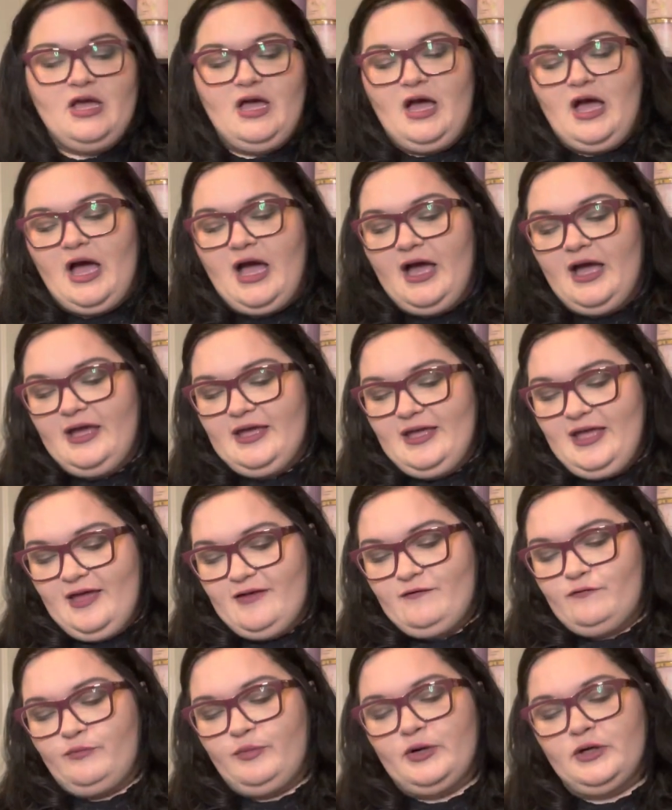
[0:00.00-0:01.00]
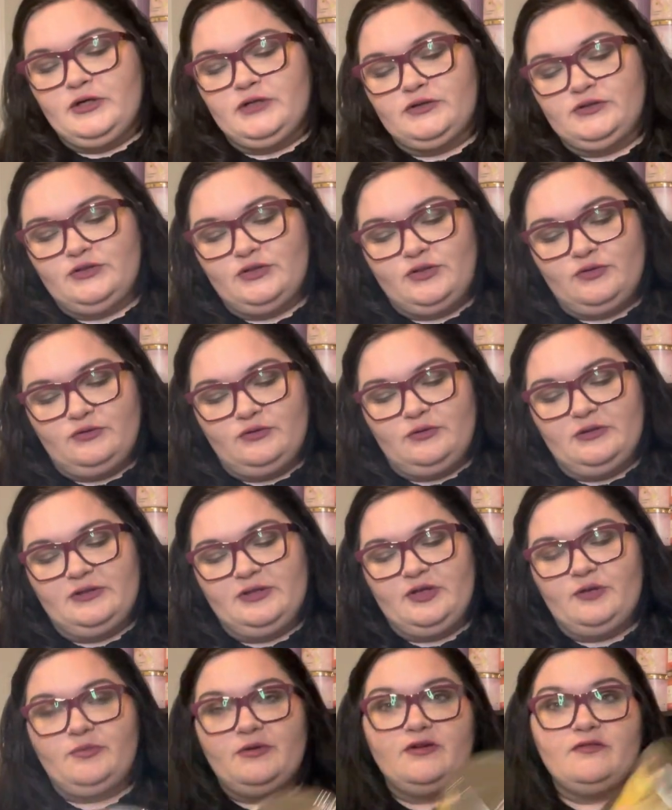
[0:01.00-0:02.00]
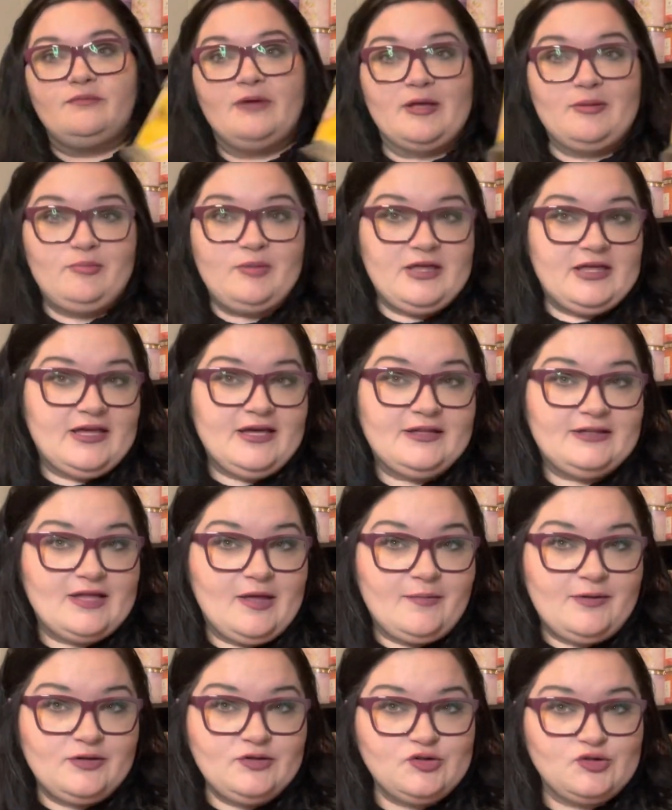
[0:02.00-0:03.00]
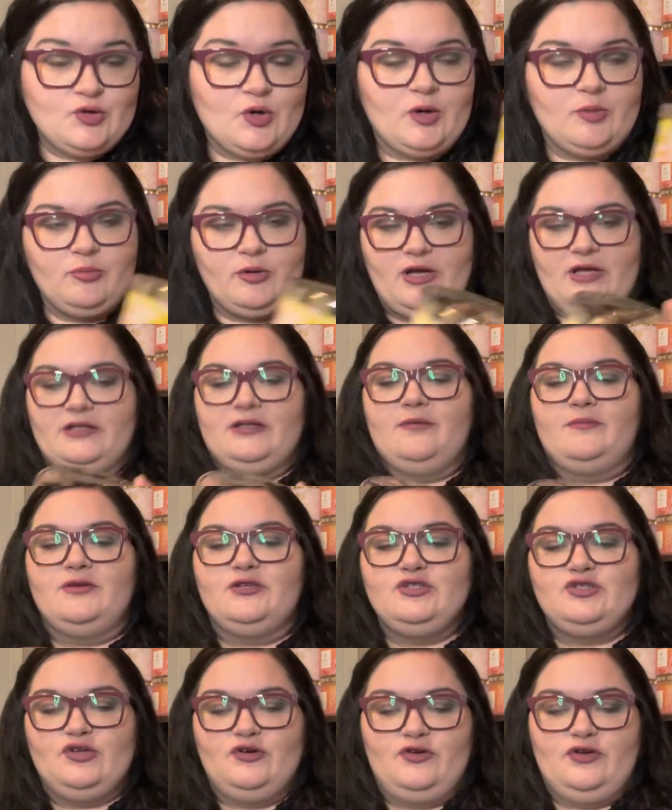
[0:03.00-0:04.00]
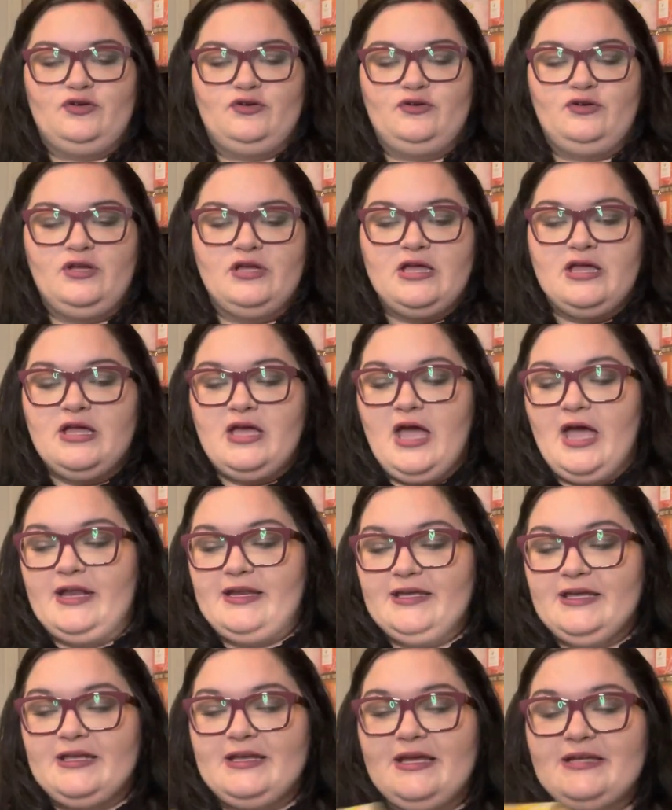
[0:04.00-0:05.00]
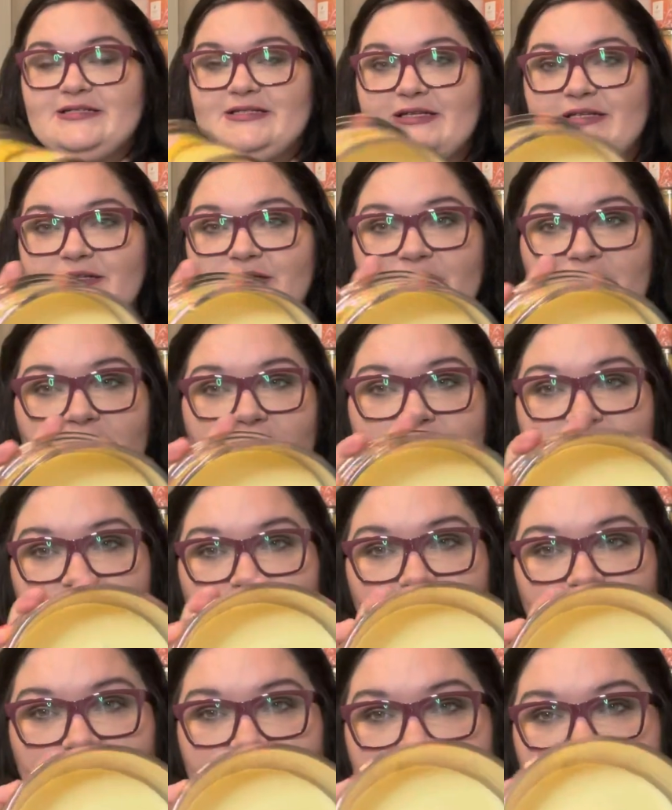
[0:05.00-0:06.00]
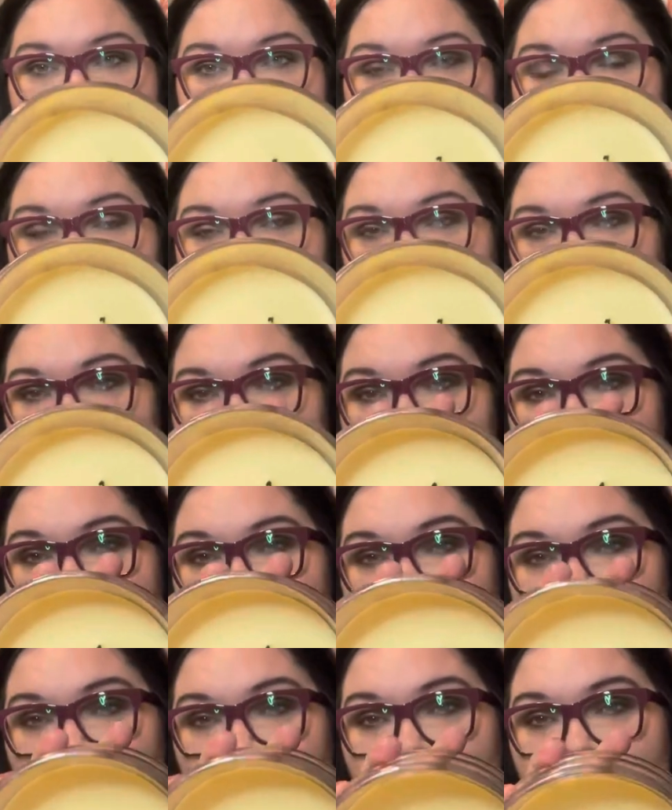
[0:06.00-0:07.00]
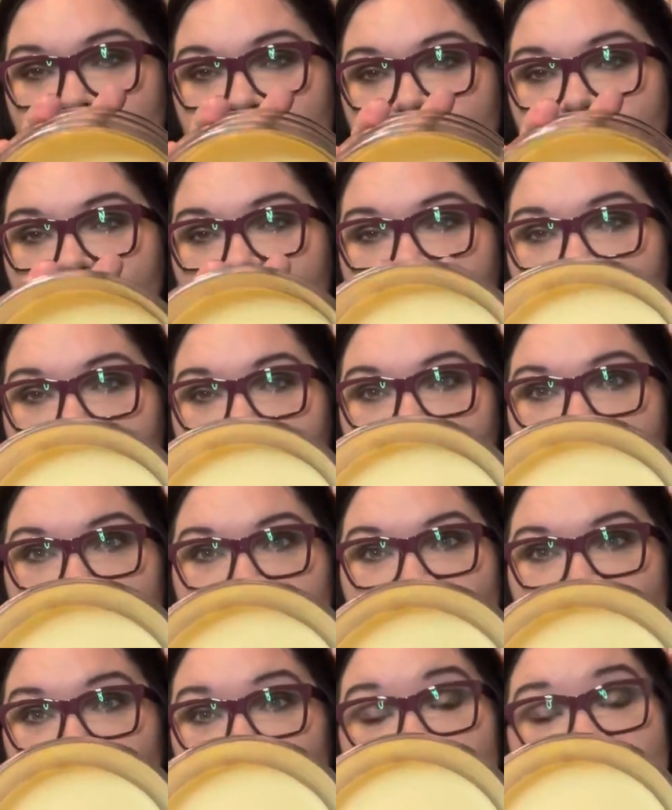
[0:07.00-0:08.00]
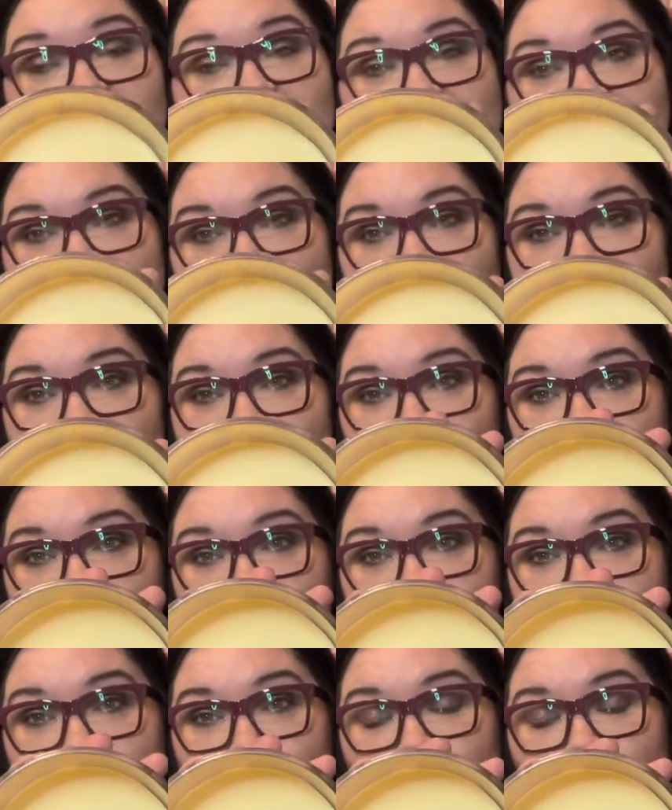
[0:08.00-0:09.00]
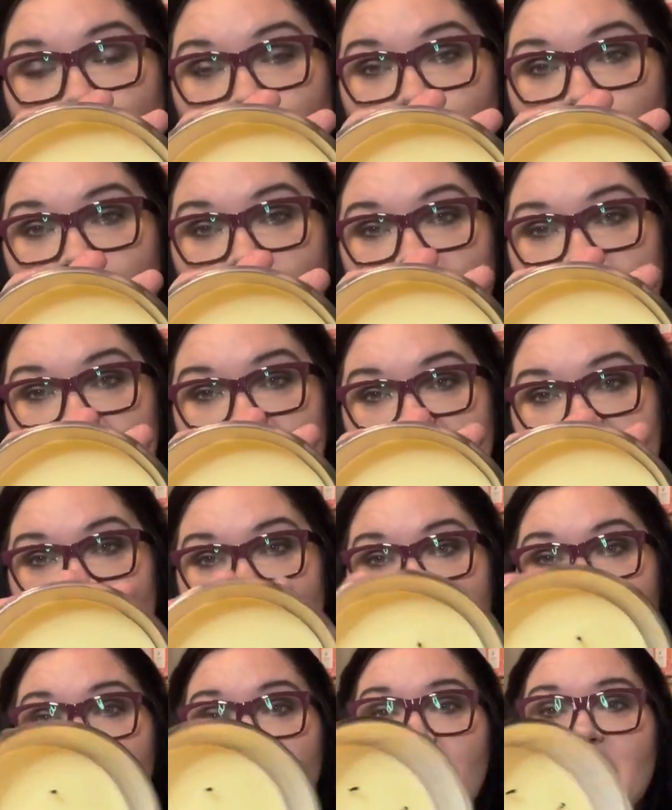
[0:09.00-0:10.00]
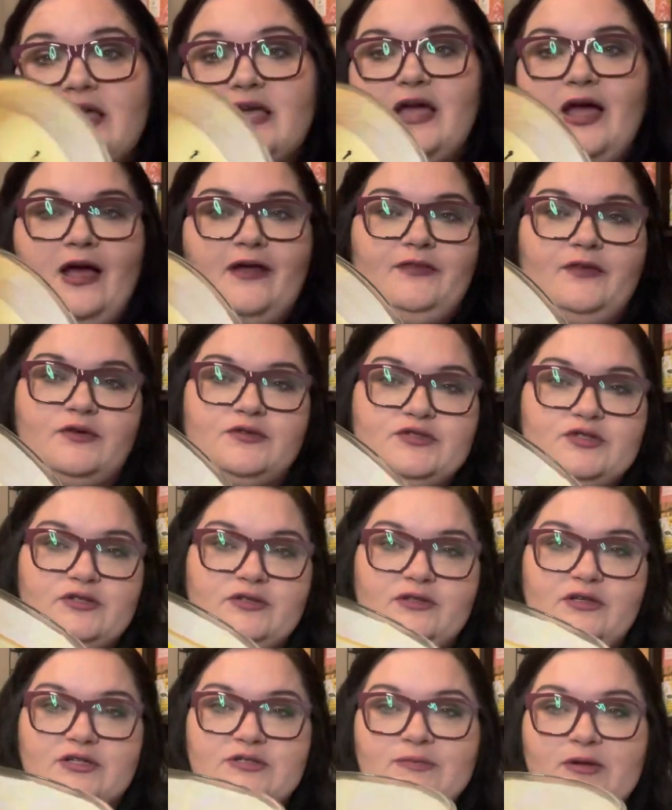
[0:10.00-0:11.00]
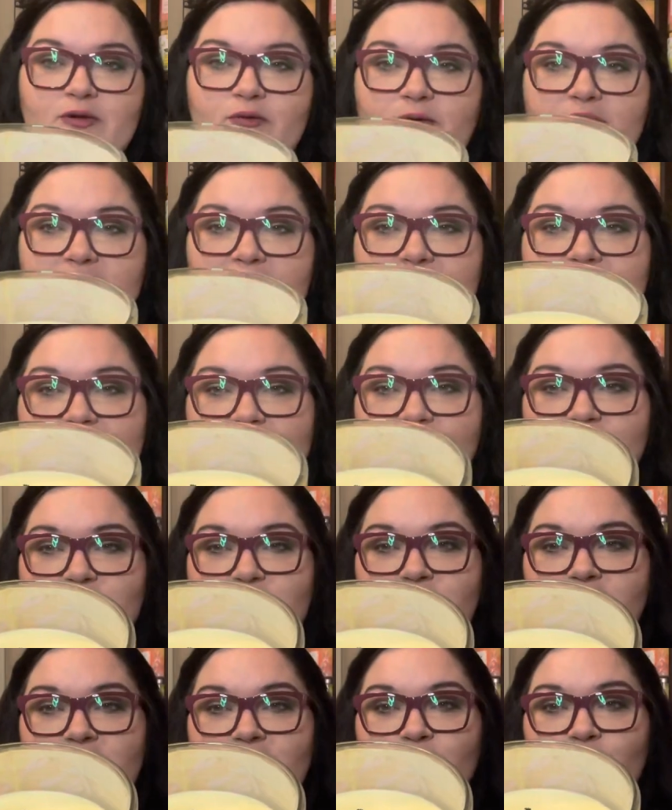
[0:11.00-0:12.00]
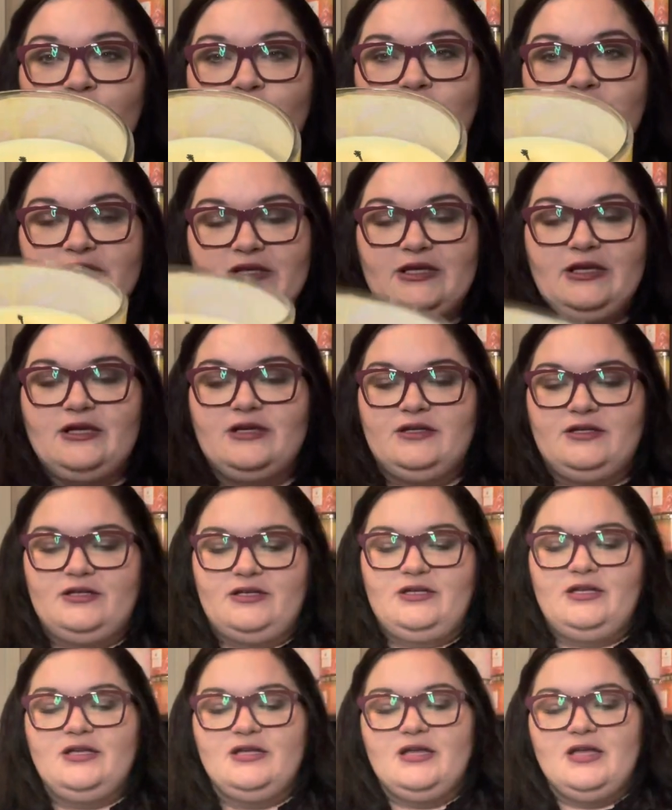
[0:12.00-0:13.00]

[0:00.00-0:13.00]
I have burned through a little bit of my pink lemon shortbread. Let me show you. And again, I didn't cut the wicks from the last burn, um, but as you can see, that is burning super clean. And there's there's my wicks. They're doing pretty good.